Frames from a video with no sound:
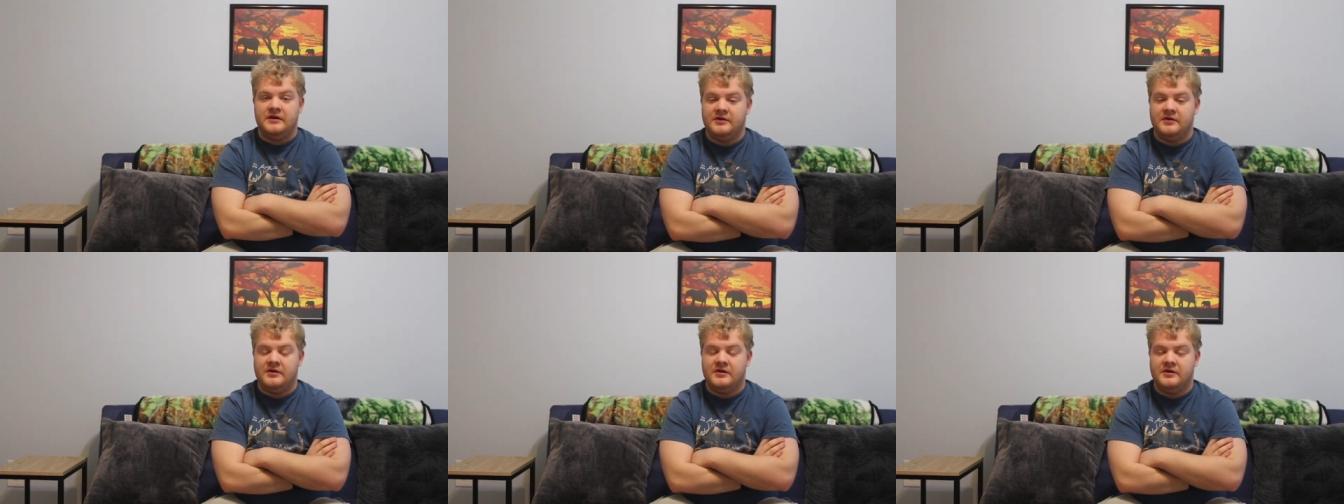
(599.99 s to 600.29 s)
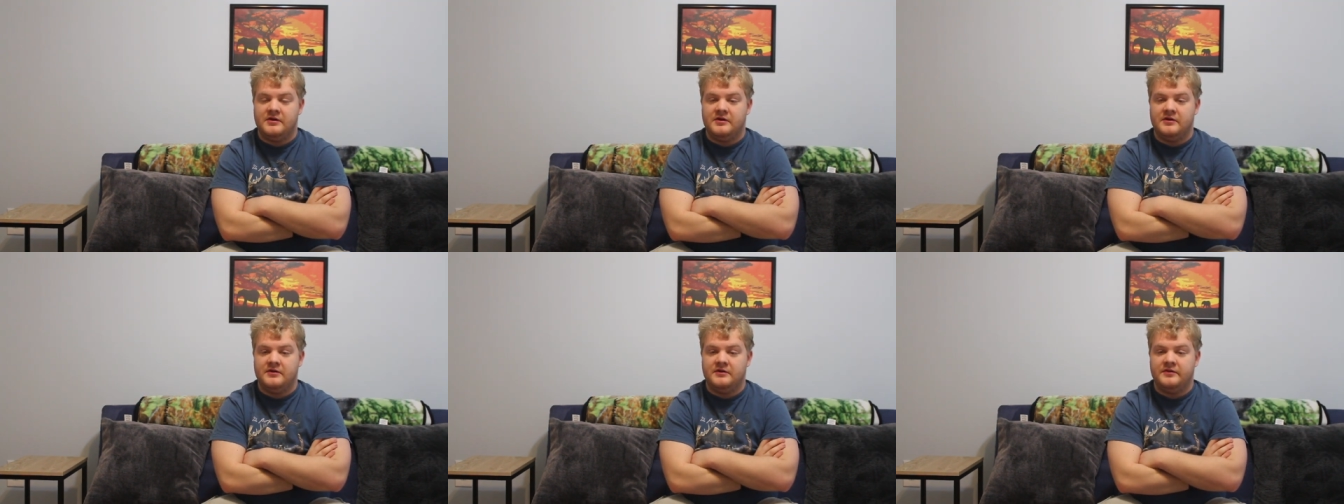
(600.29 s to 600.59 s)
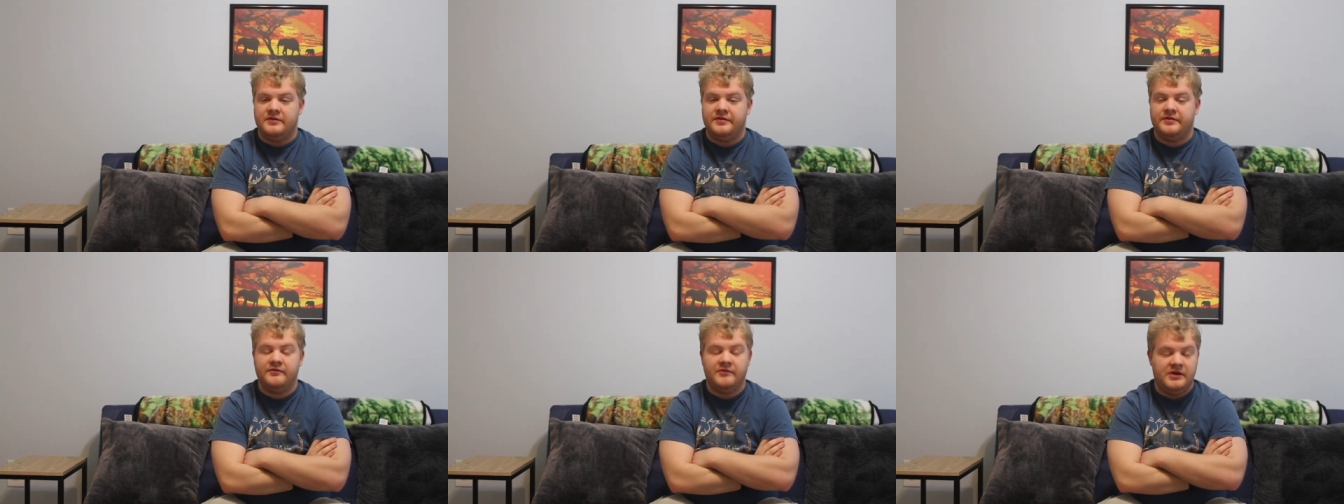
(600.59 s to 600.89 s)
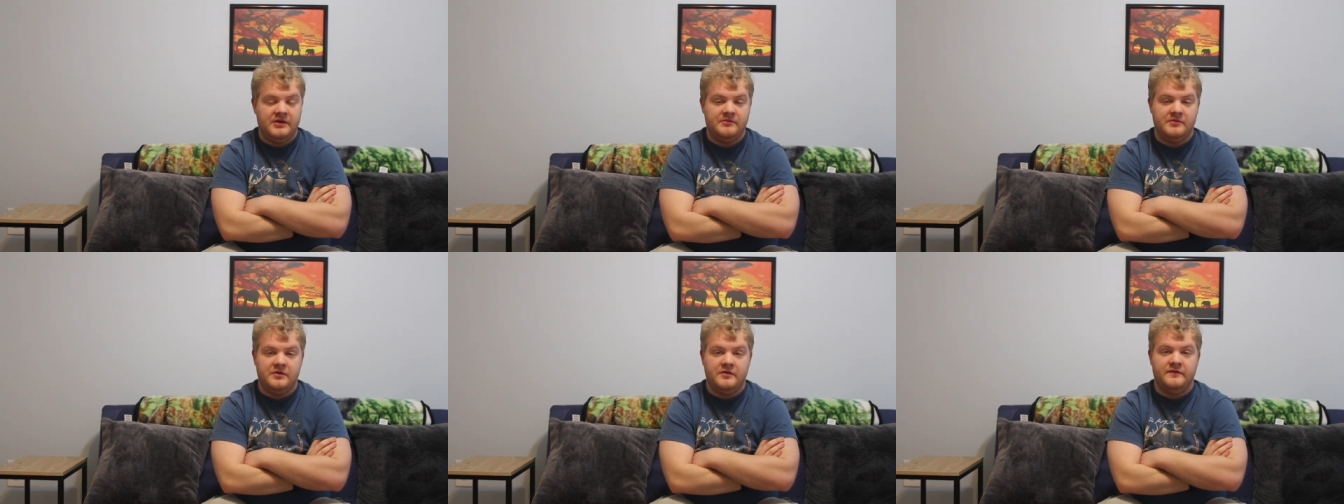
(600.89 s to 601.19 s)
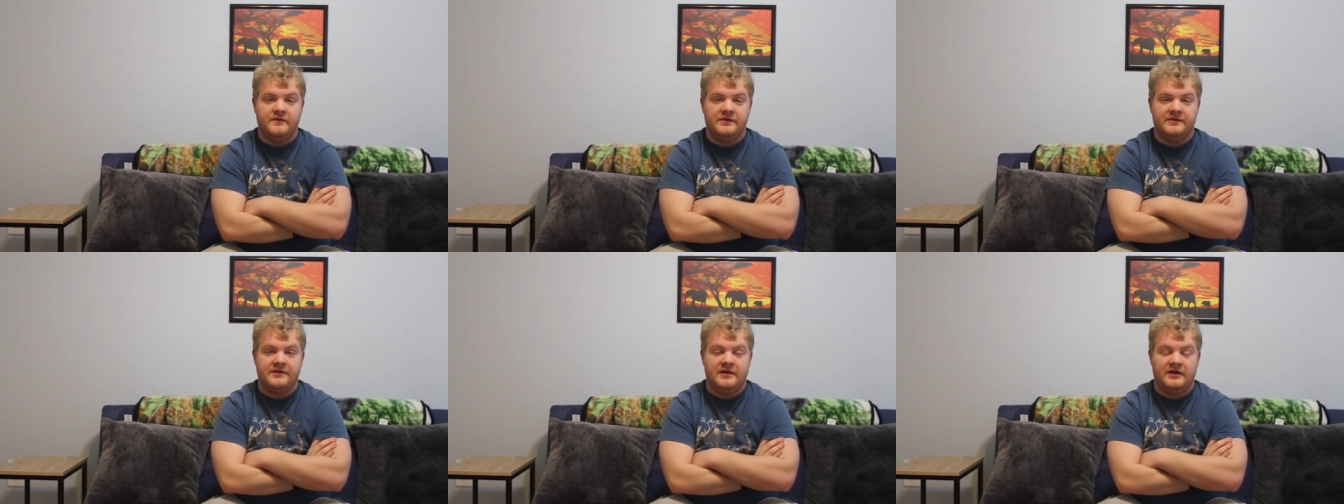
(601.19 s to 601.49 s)
There are three
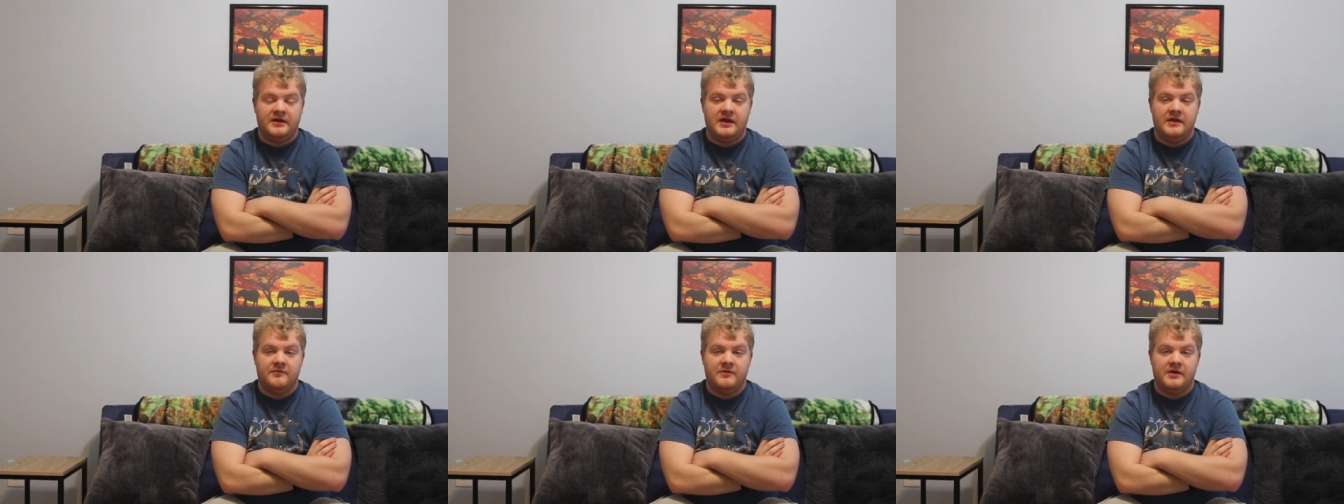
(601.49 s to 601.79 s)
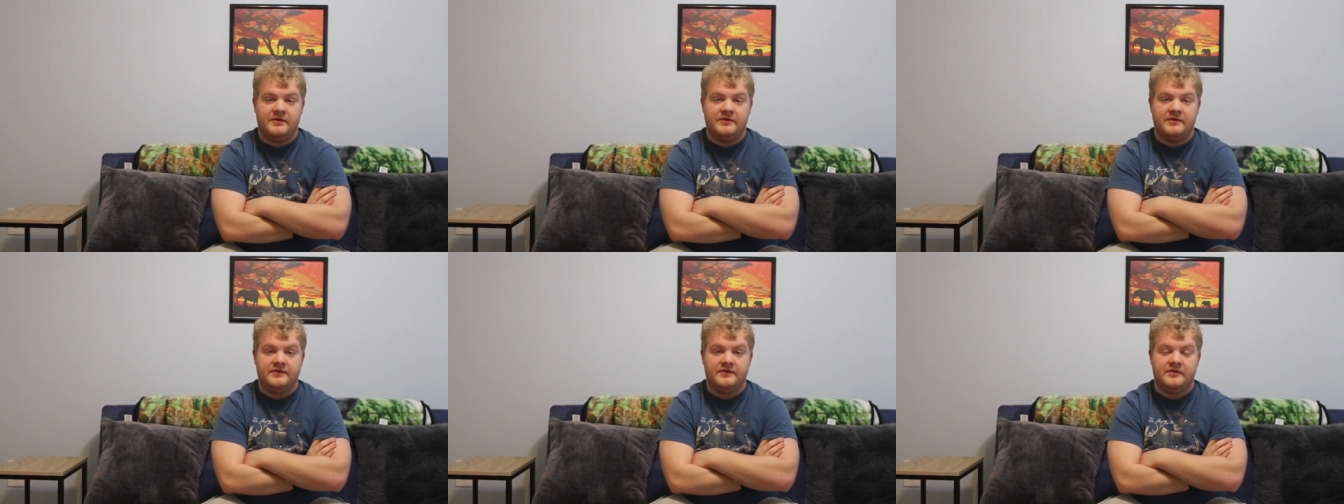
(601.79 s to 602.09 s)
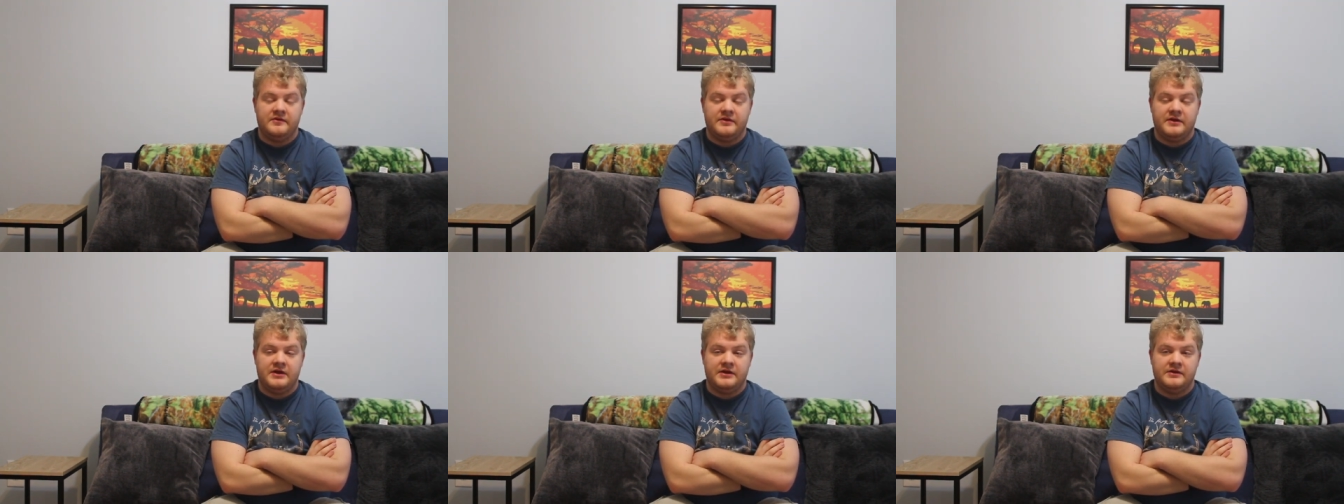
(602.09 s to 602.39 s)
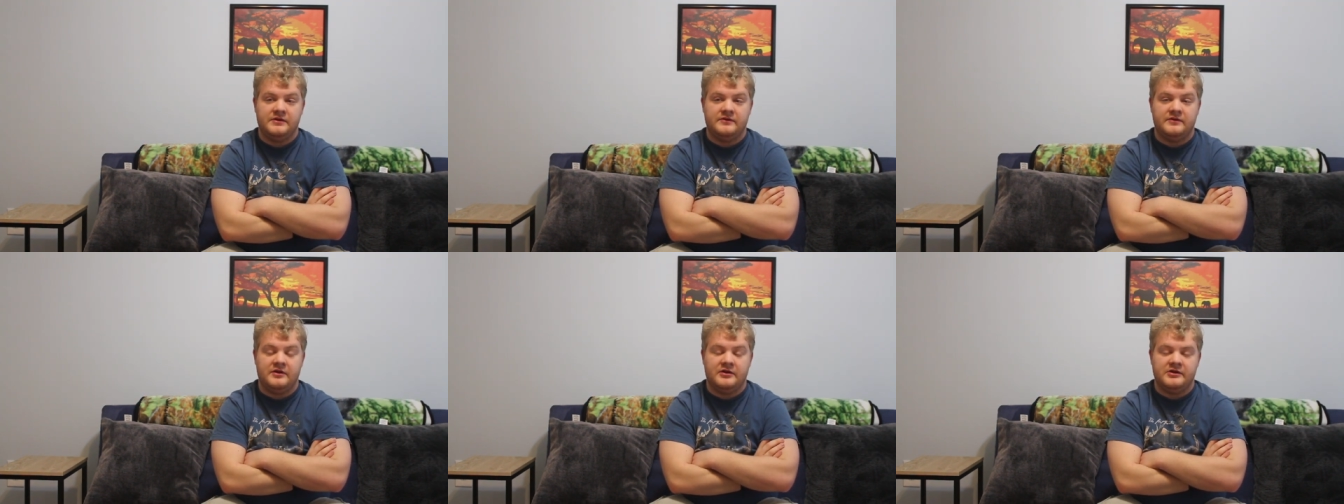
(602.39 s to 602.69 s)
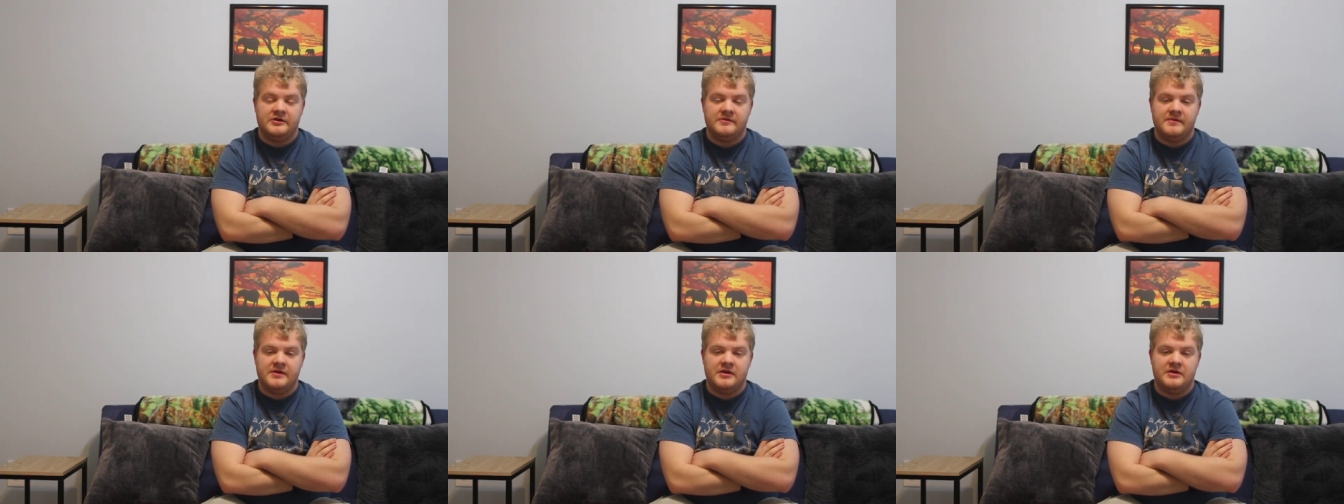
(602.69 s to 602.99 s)
movies that came out this year that I can
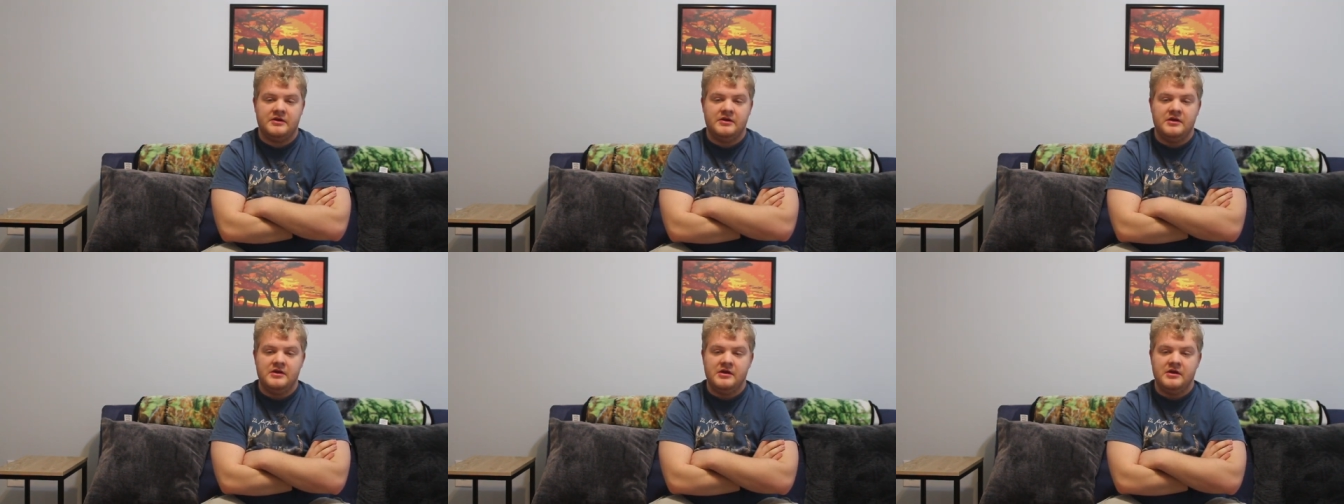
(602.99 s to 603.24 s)
talk about.